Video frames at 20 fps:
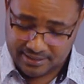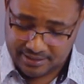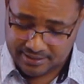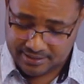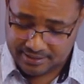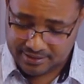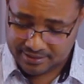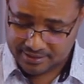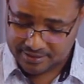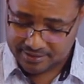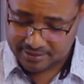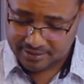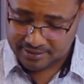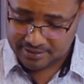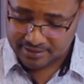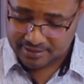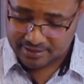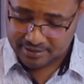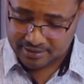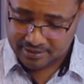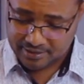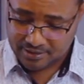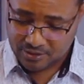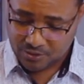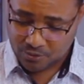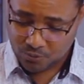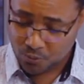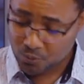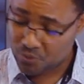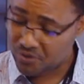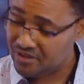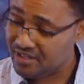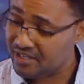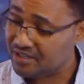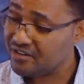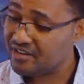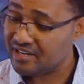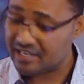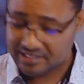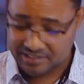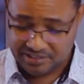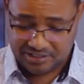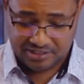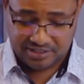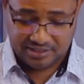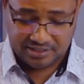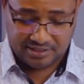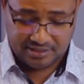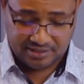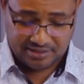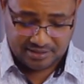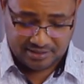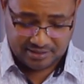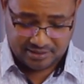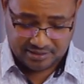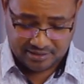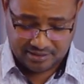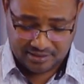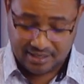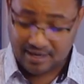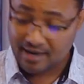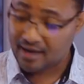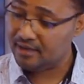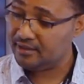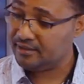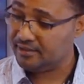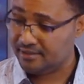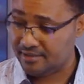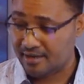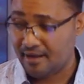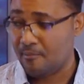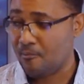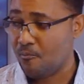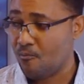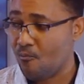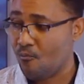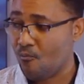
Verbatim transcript: it with a Christian calendar,